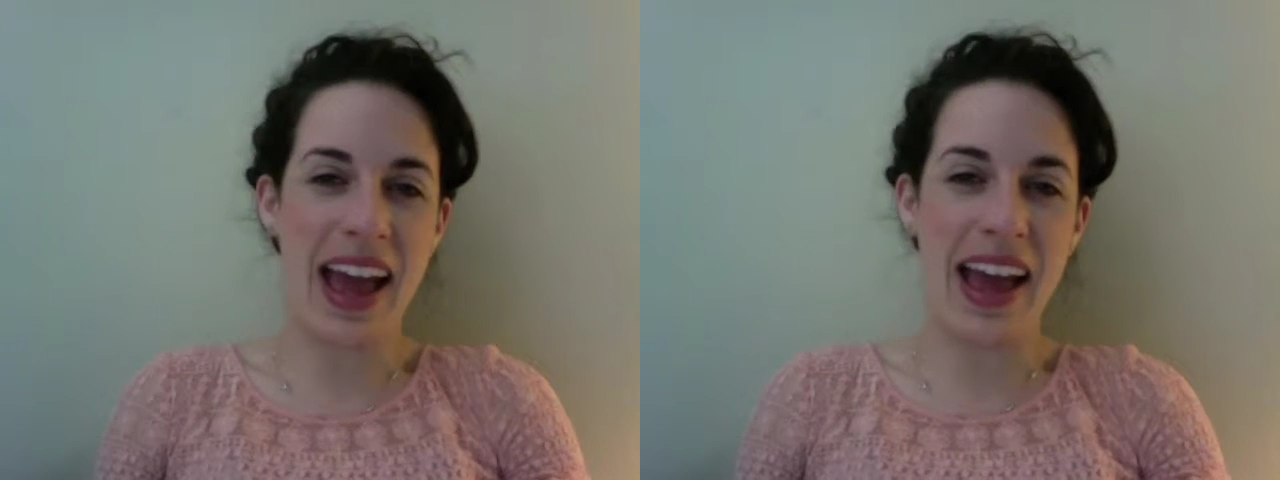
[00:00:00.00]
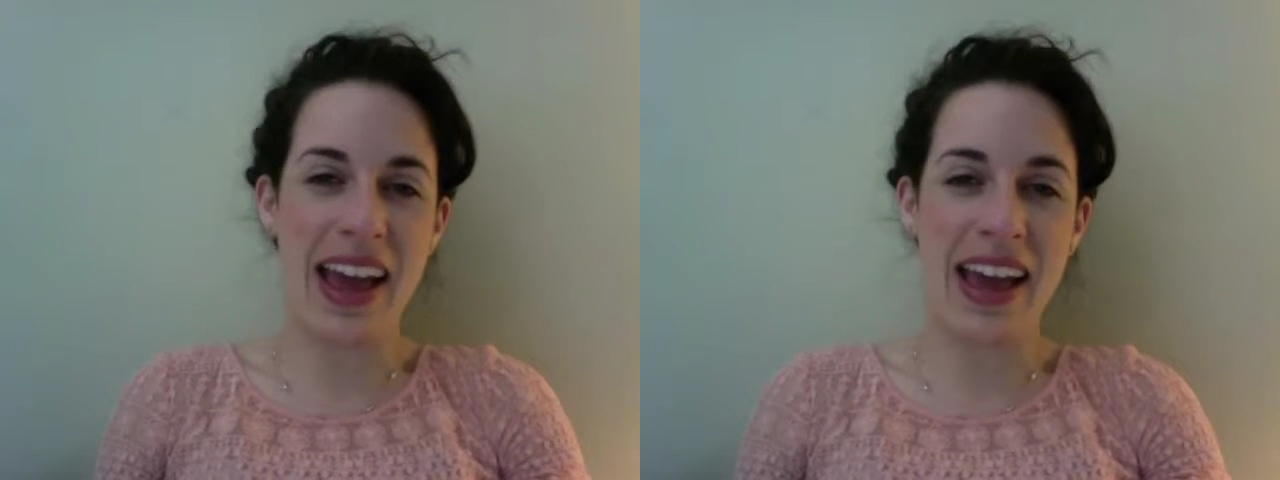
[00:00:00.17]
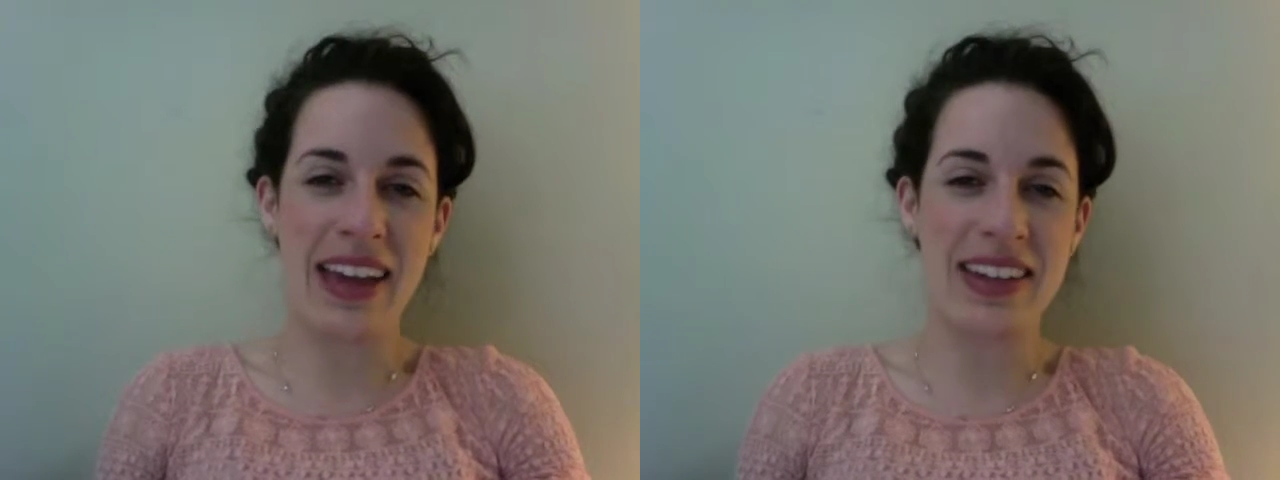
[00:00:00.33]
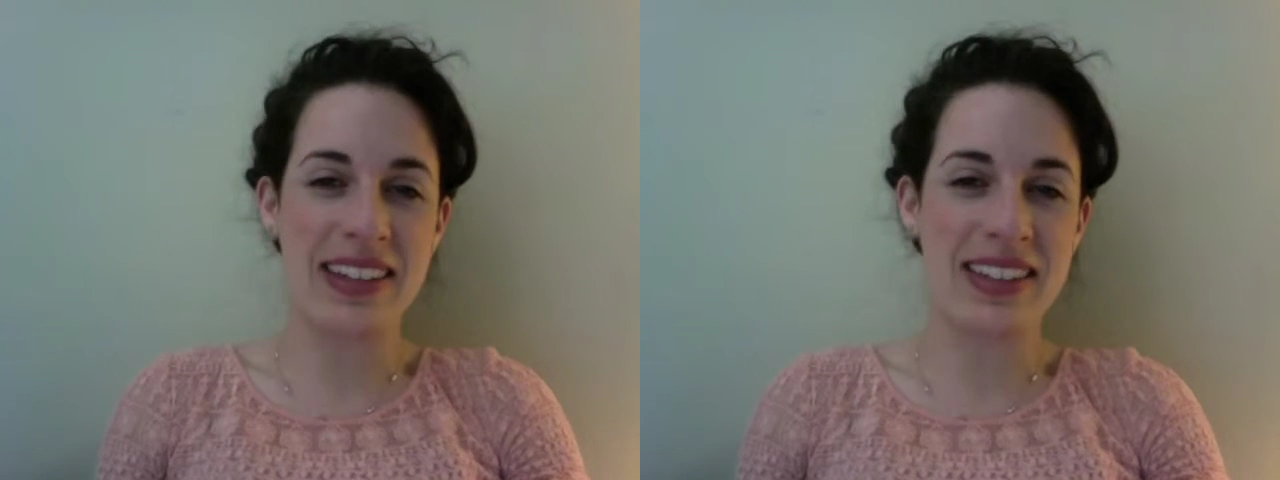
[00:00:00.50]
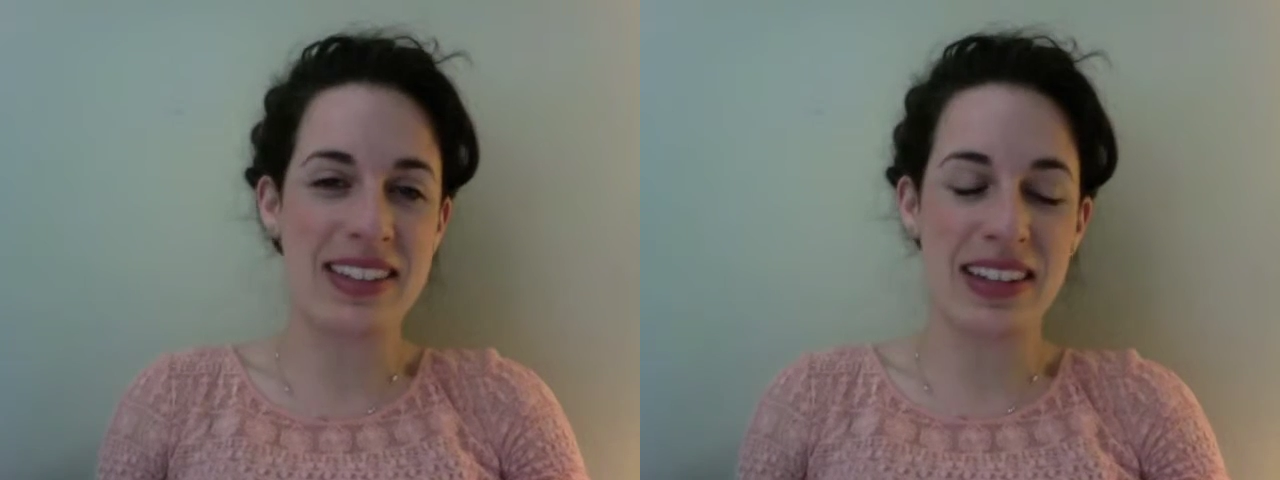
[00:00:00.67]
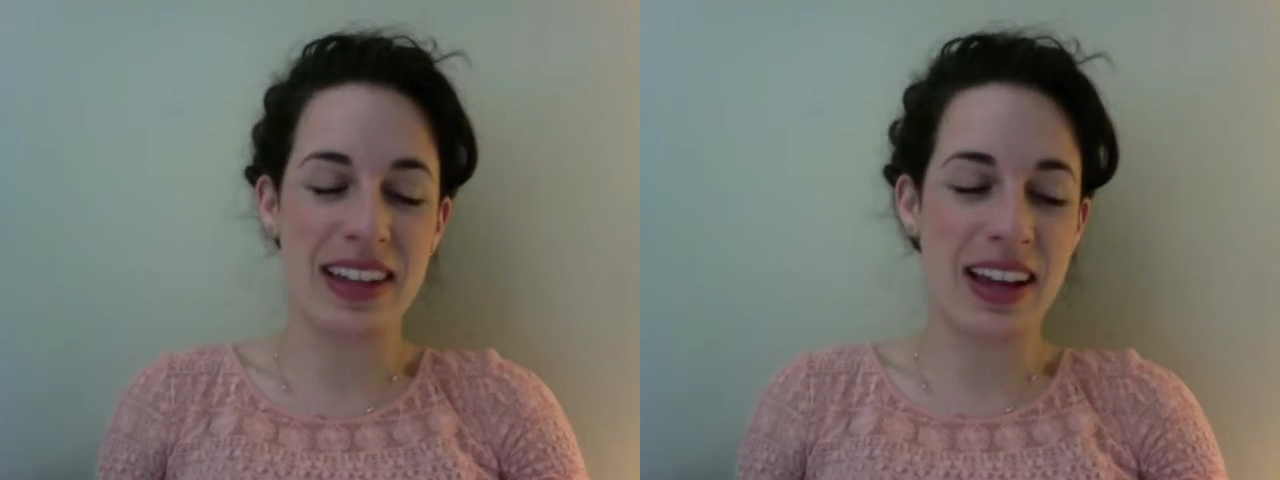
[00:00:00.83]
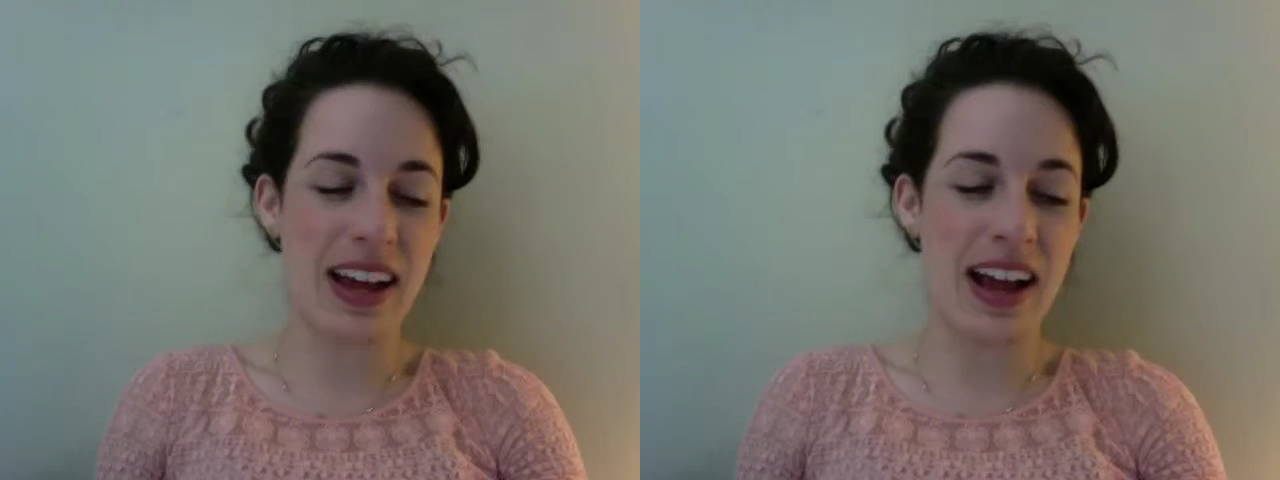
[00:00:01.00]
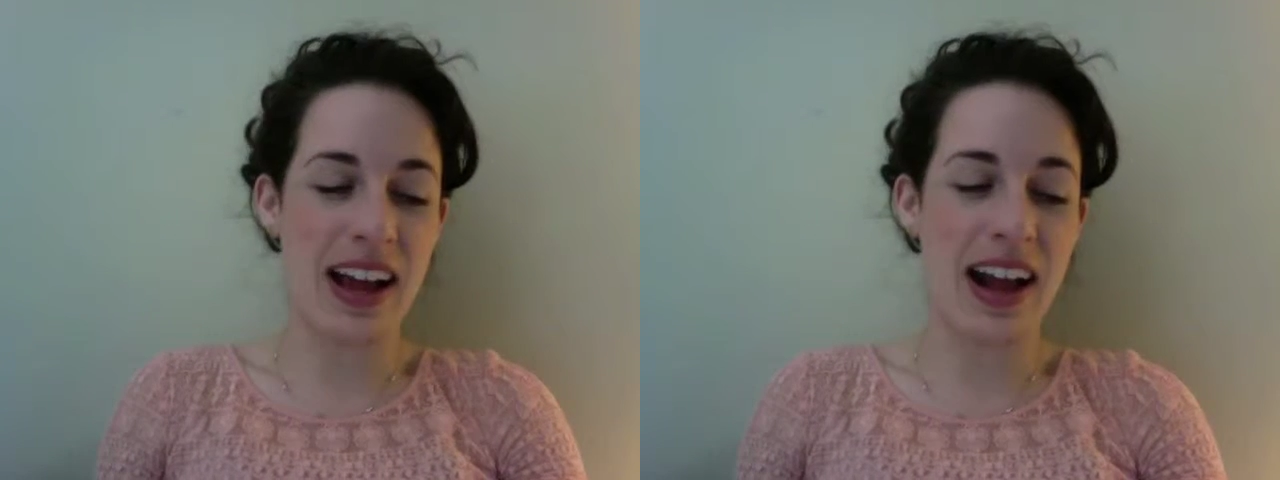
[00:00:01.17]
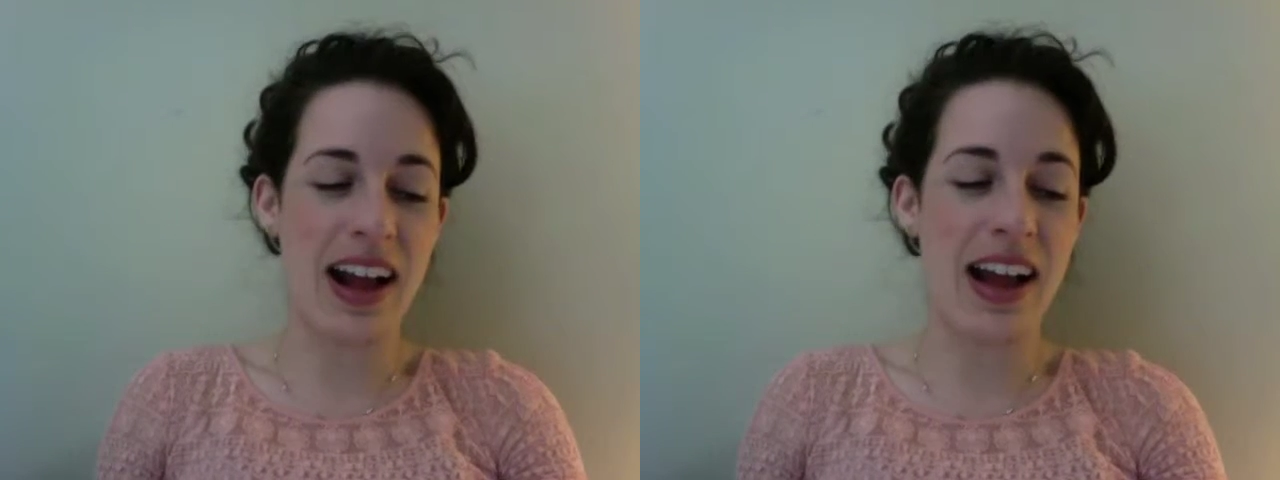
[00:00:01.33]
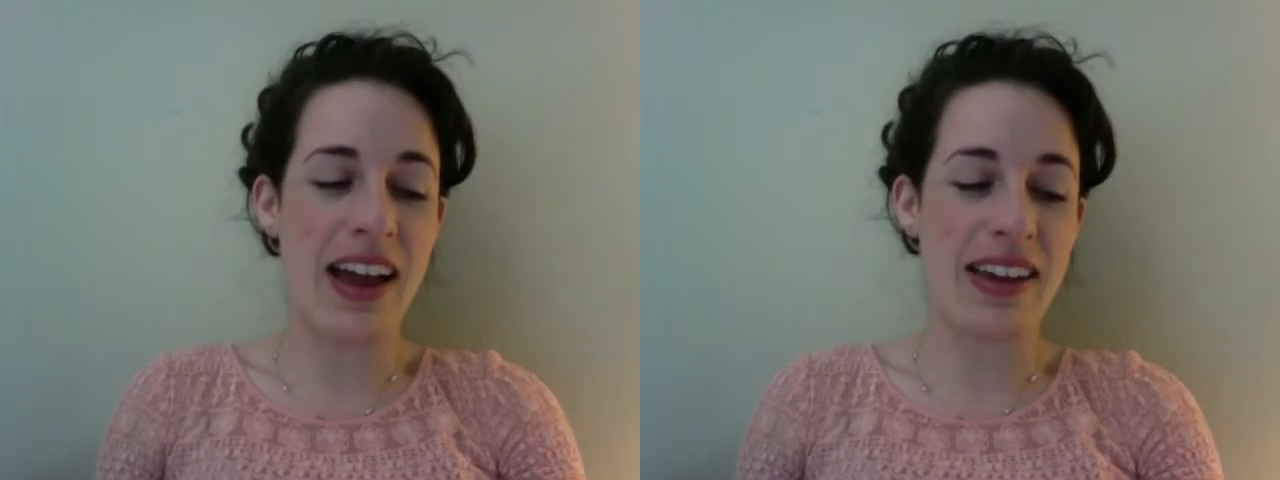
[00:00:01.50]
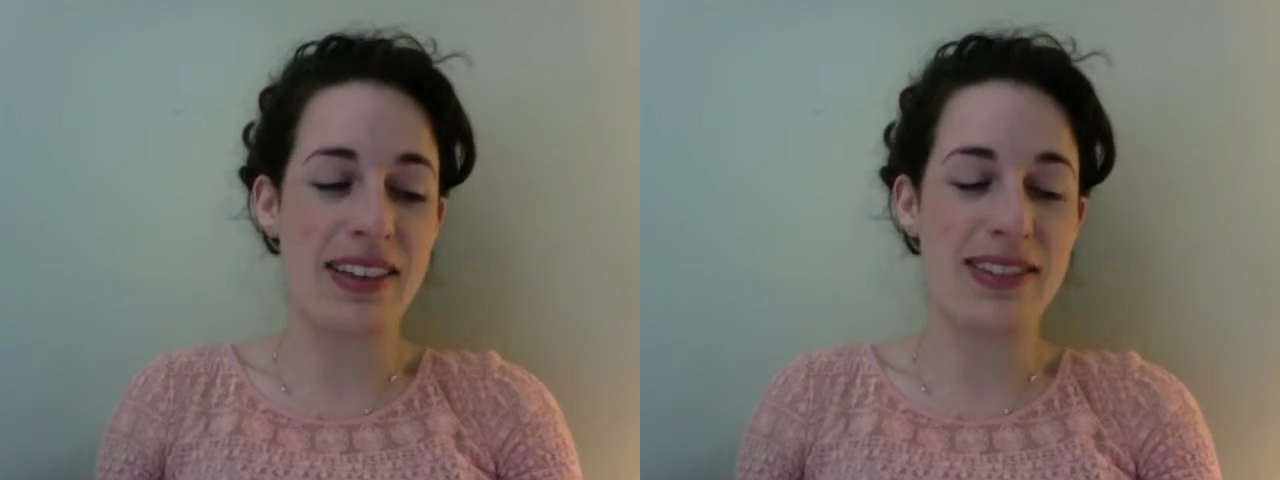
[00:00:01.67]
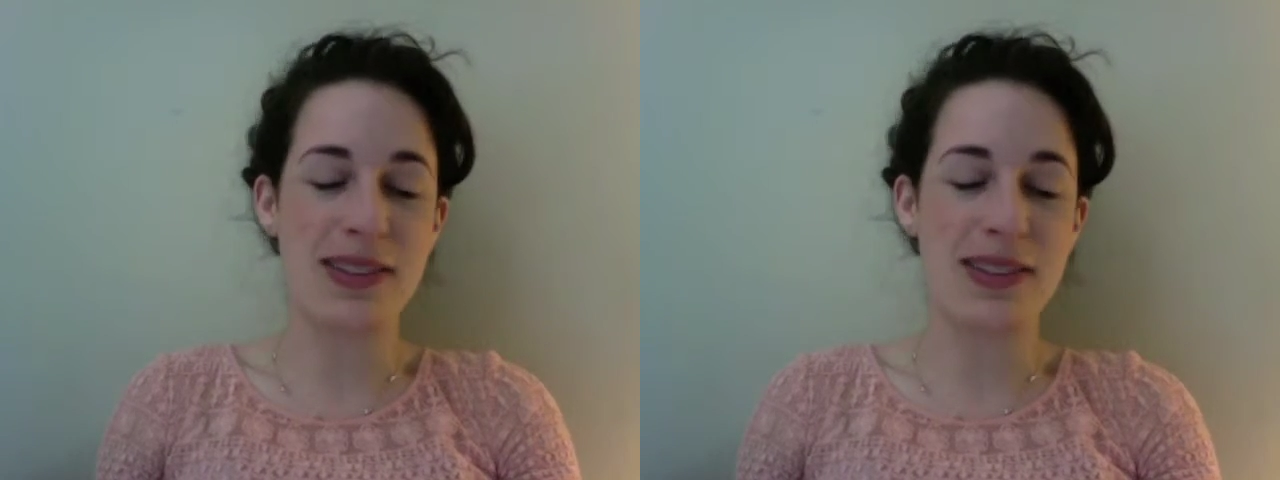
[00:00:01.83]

and I